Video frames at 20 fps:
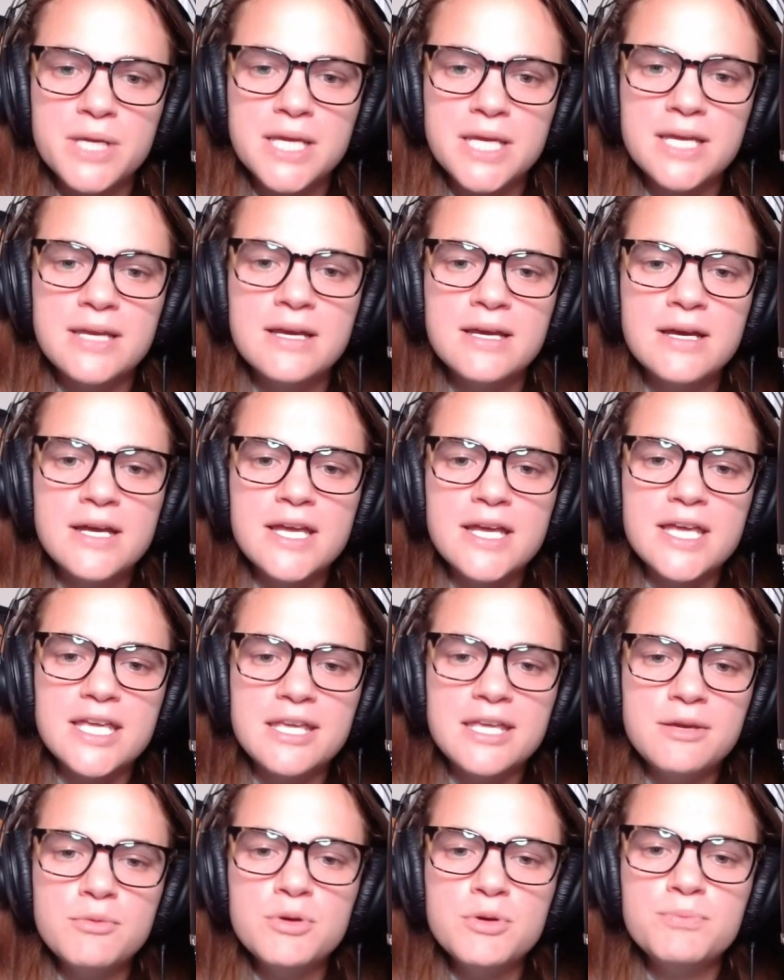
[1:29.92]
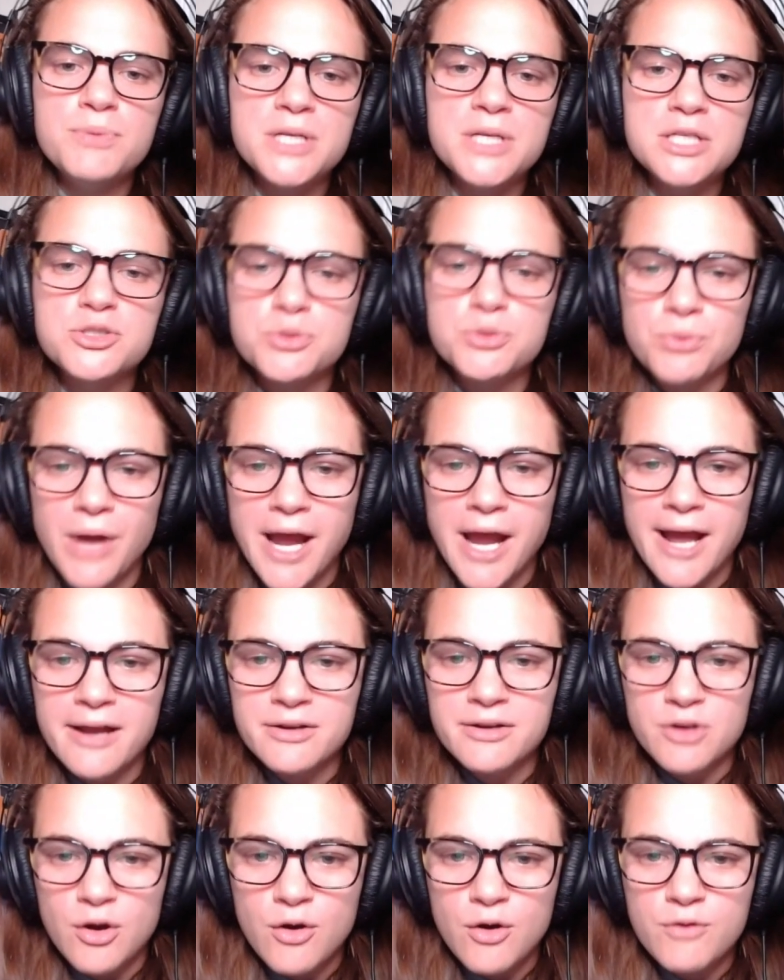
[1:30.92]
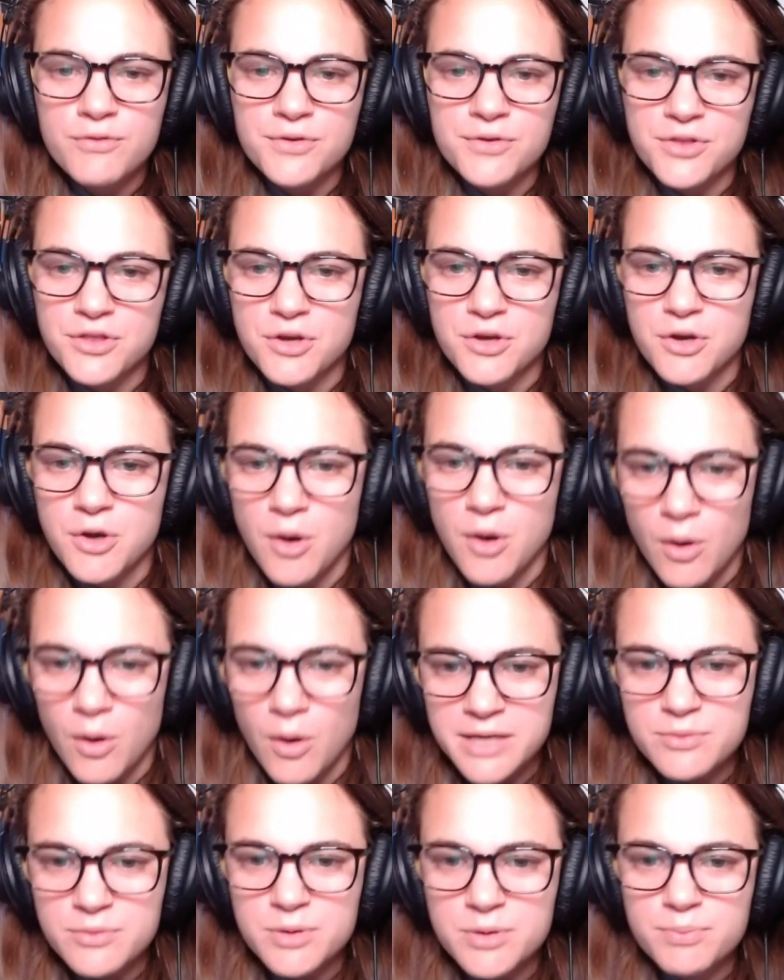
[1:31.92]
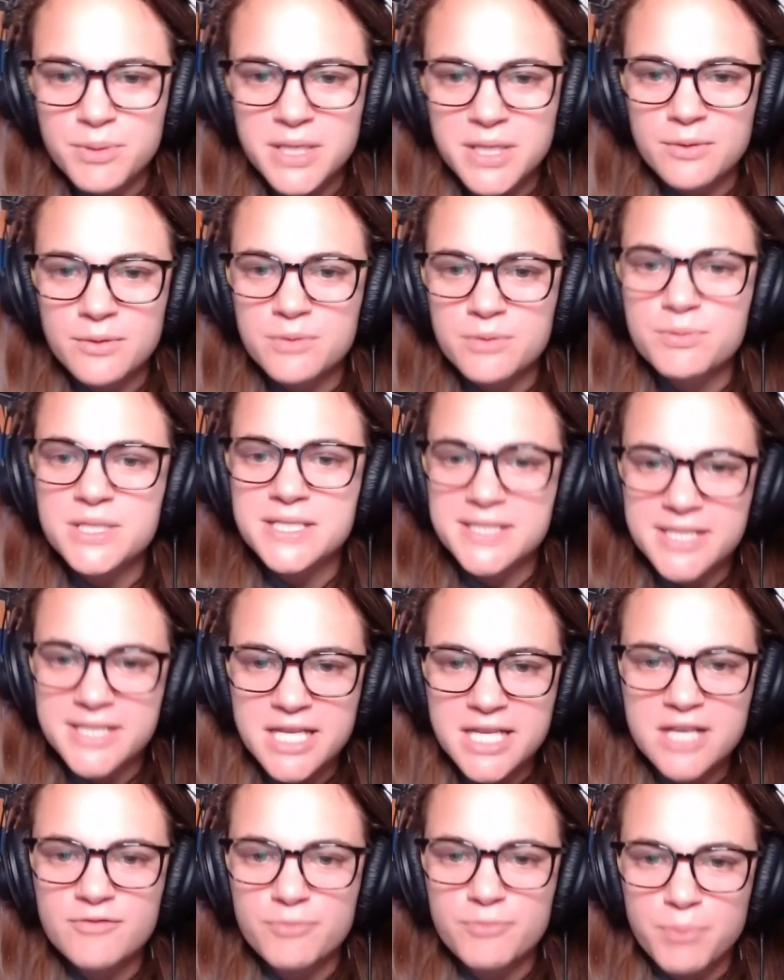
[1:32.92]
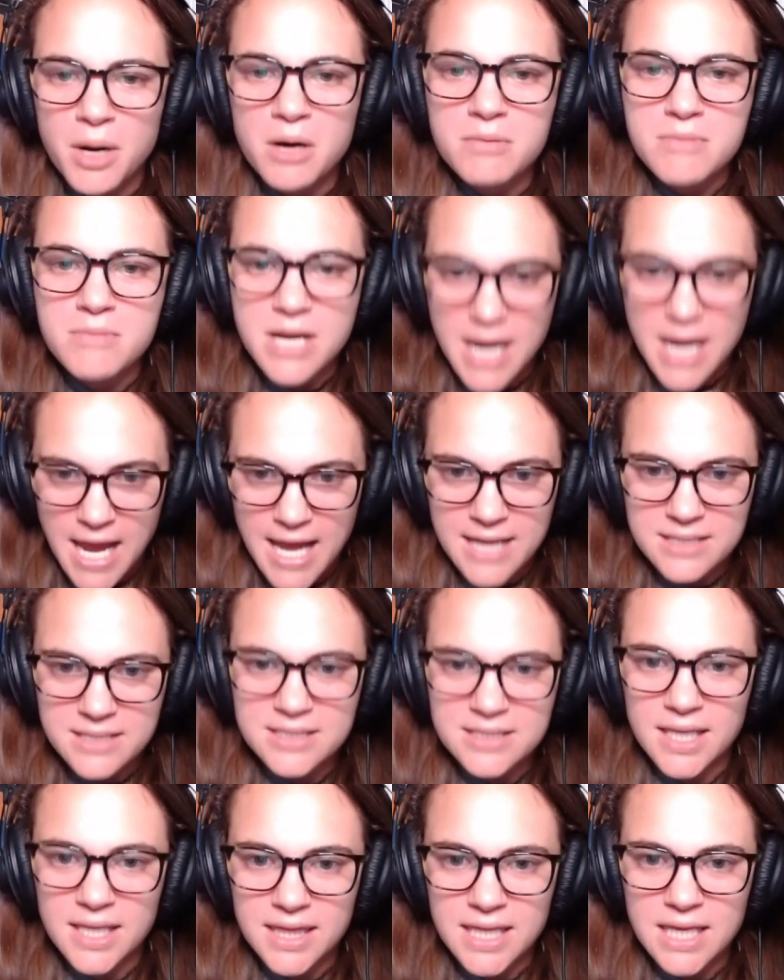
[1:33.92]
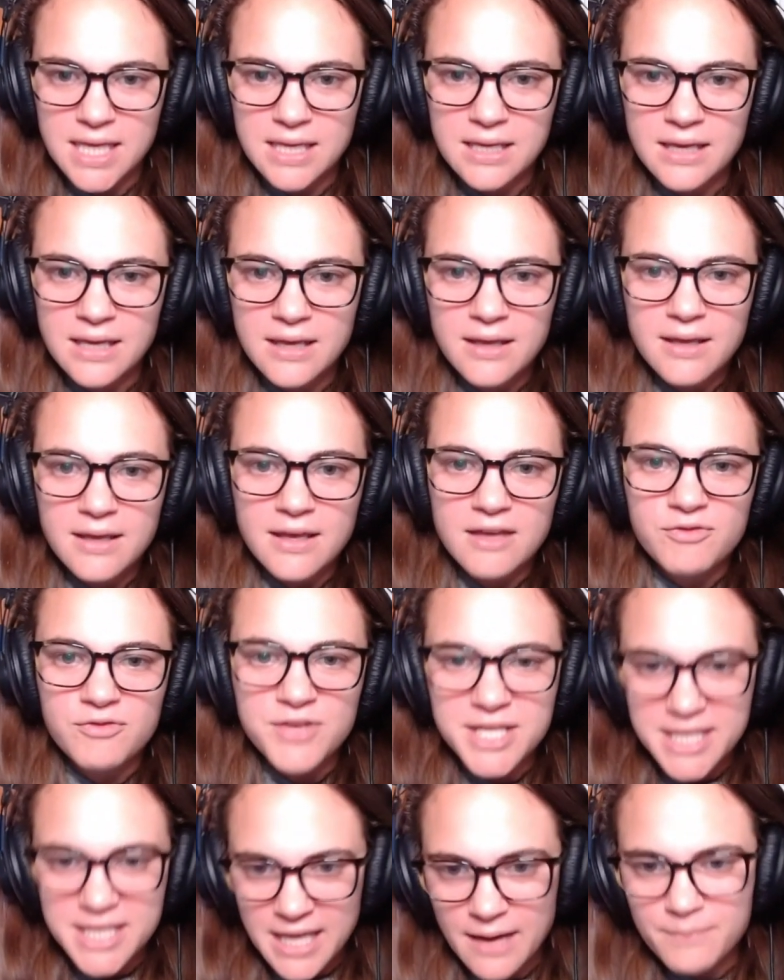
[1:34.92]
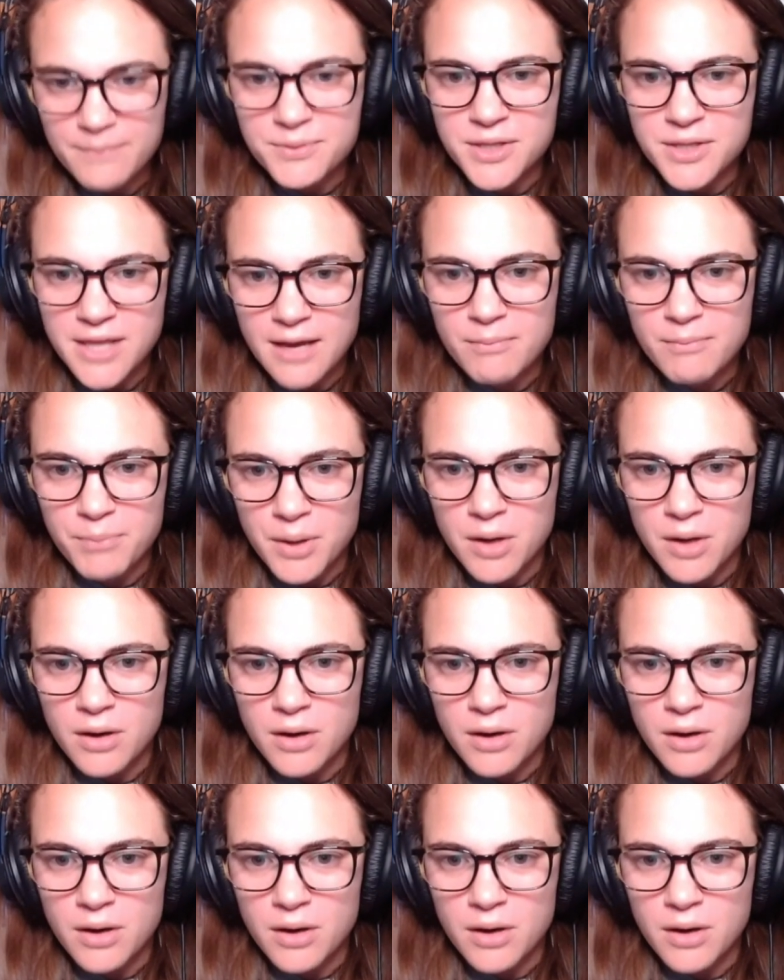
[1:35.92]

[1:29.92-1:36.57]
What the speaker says: be dragged over it would be Steve Bartman-esque, I think, if he kept that